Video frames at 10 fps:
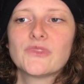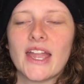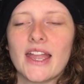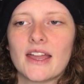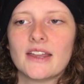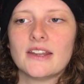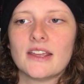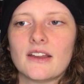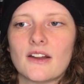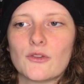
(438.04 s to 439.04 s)
And
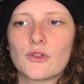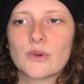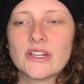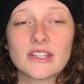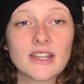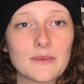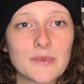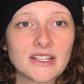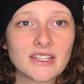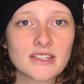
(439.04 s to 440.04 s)
the reason that I
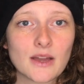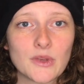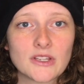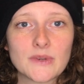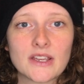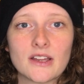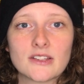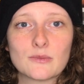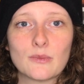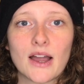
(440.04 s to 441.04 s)
picked this up is
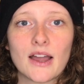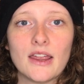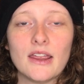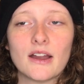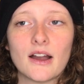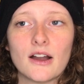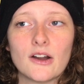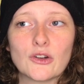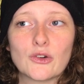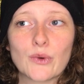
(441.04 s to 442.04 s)
because my
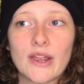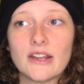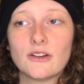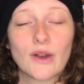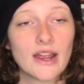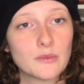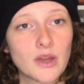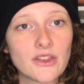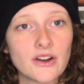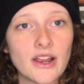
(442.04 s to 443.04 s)
uh, great
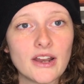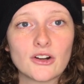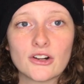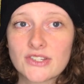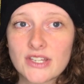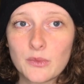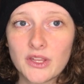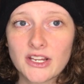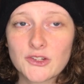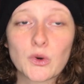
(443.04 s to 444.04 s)
grandmother and her
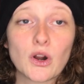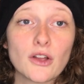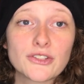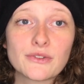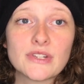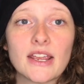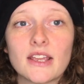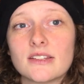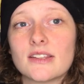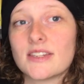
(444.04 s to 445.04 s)
siblings were also
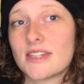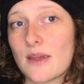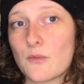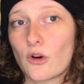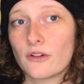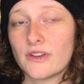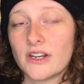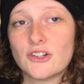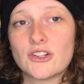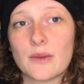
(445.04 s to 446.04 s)
taken to the same
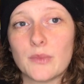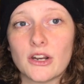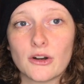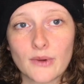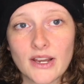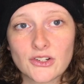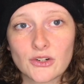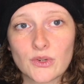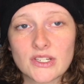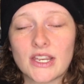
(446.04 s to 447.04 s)
orphanage that Peter
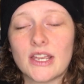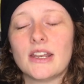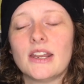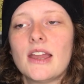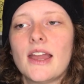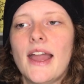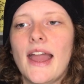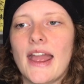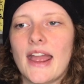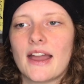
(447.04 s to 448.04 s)
Razor was in,
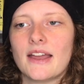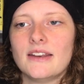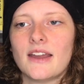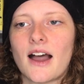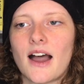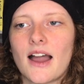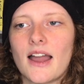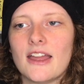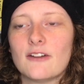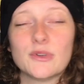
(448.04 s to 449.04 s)
and
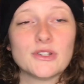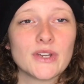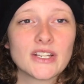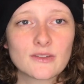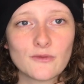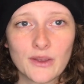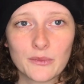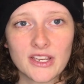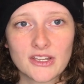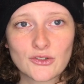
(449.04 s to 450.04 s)
I have been doing some
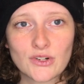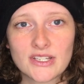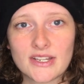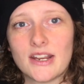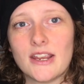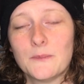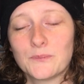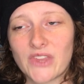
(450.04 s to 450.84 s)
family history study.